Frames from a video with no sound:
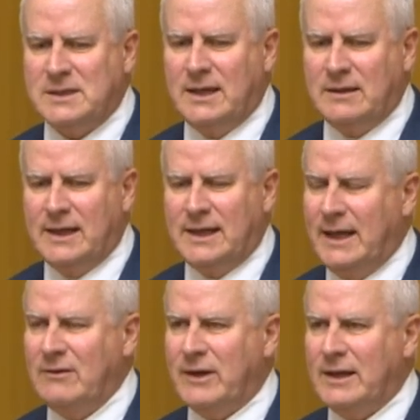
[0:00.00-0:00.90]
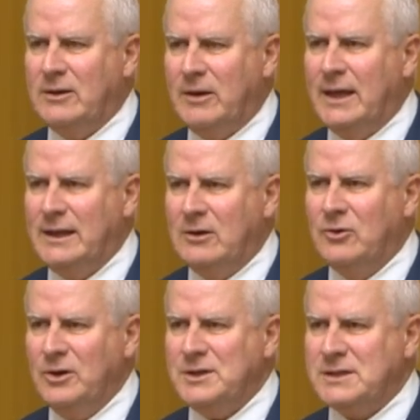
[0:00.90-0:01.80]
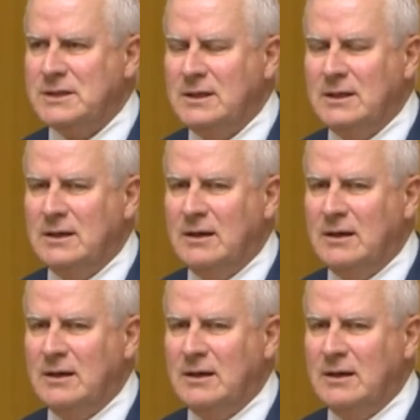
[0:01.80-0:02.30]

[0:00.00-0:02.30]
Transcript: their land value had increased. I